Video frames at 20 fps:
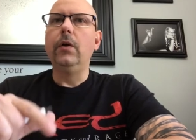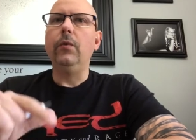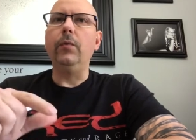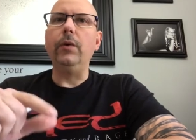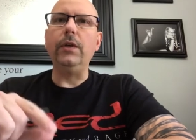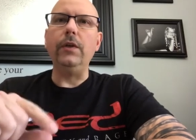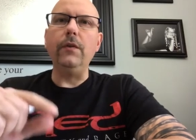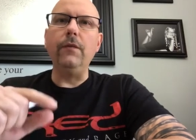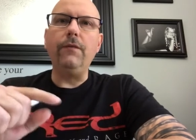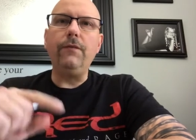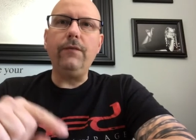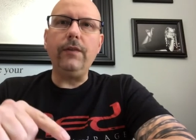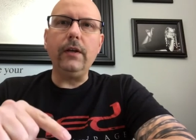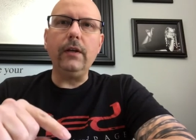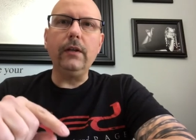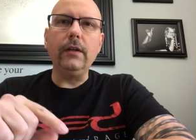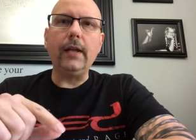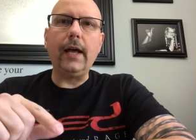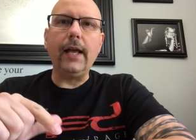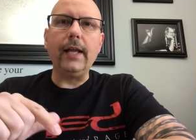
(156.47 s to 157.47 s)
when you
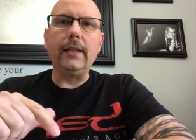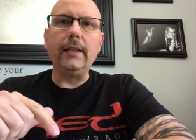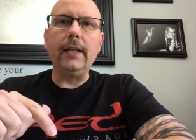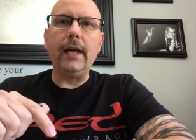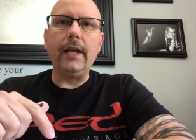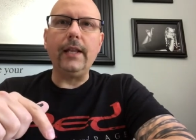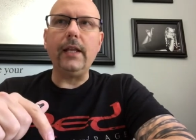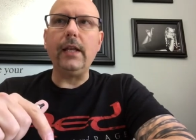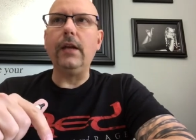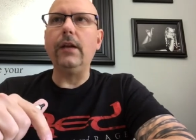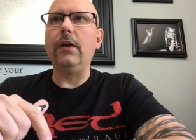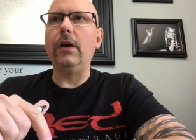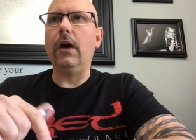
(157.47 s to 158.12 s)
feel like letting